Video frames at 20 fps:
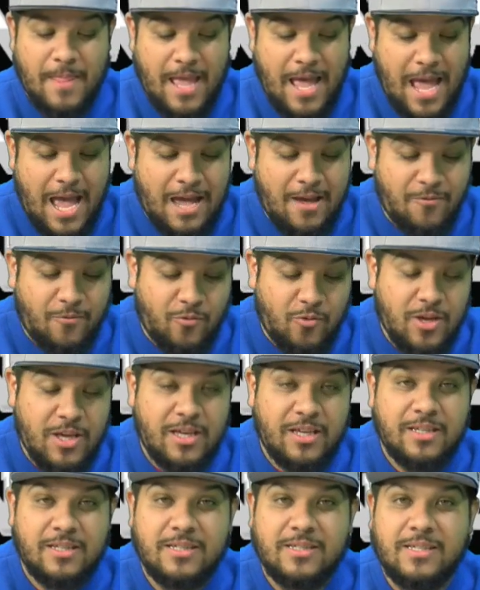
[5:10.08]

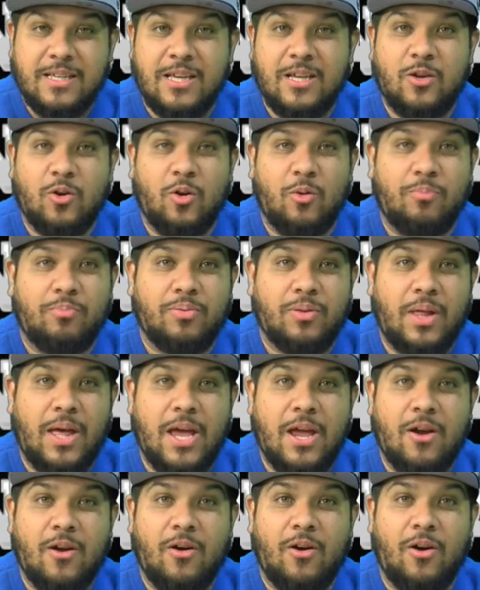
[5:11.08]
Every single
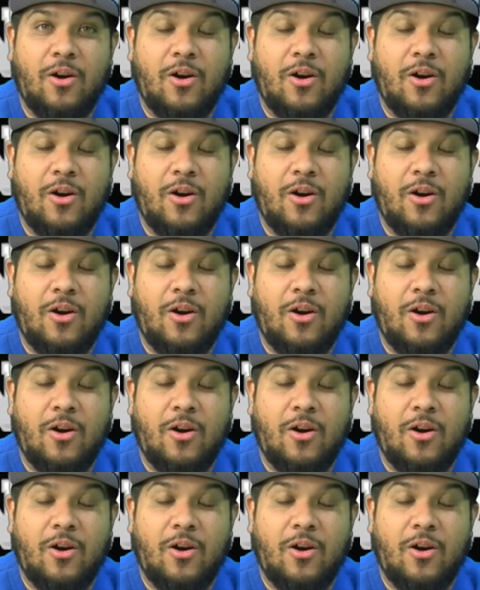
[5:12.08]
player